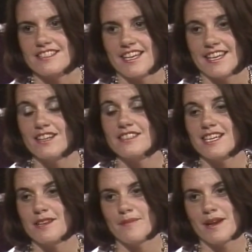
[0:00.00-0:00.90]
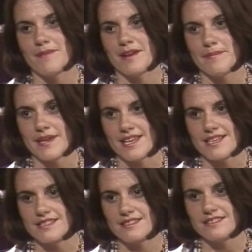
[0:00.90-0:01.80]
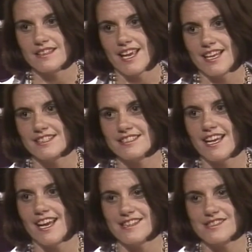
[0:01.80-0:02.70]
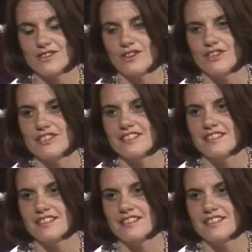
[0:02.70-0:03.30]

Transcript: I knelt down by my bed and asked God